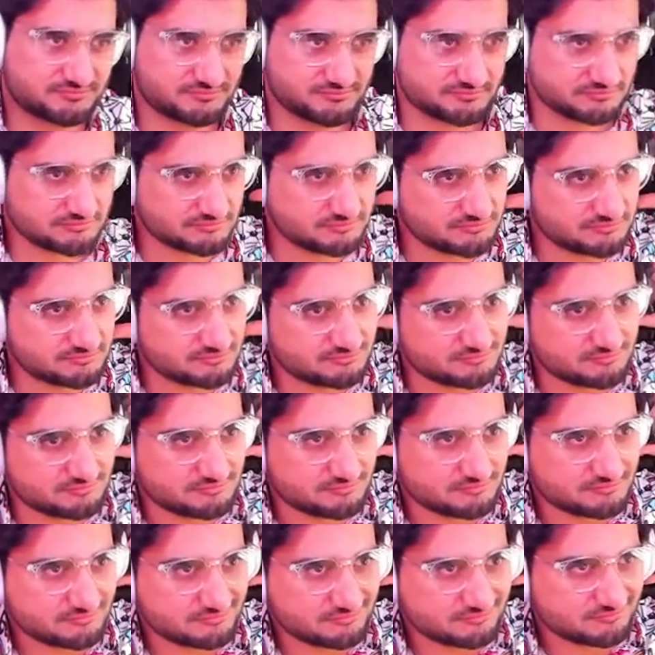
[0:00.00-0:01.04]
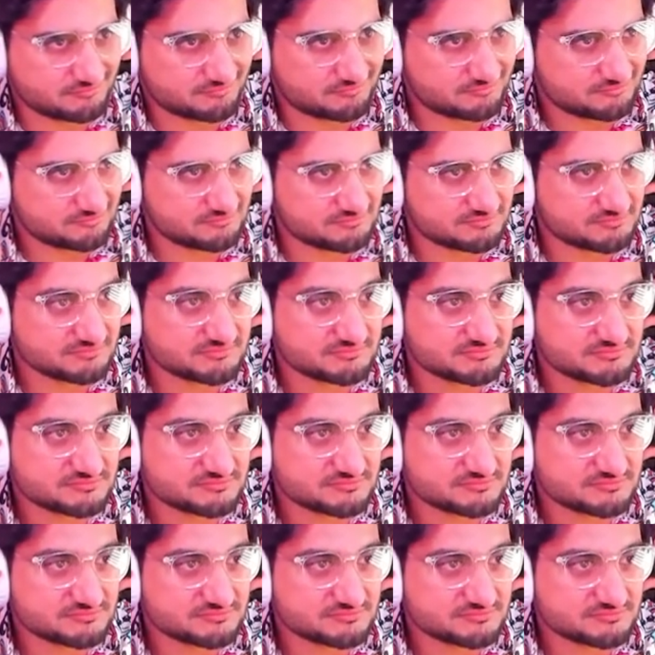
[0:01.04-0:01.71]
[no speech]